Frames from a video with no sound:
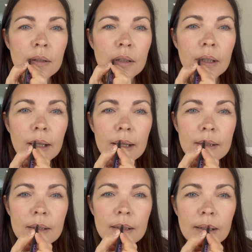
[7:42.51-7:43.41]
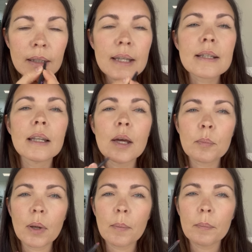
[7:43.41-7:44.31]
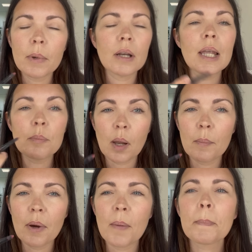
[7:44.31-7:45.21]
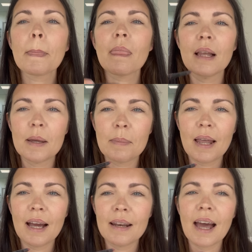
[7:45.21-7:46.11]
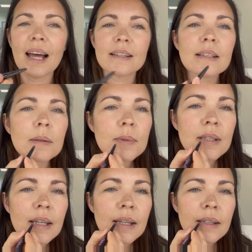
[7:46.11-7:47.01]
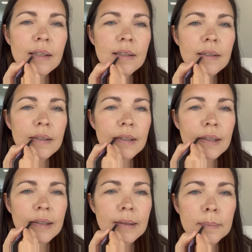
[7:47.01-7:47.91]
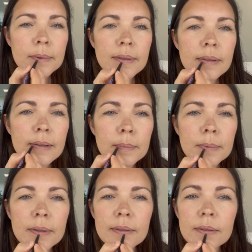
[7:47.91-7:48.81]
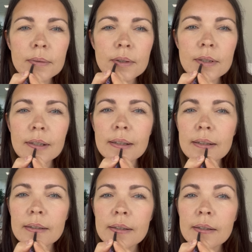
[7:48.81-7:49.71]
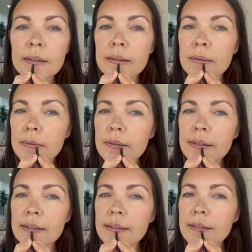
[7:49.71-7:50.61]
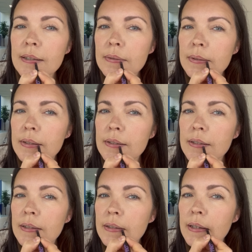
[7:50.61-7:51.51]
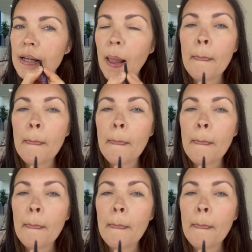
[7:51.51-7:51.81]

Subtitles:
And SSL is a lip plumper, a lip liner and a lipstick. Absolutely beautiful shade. Really soft and silky.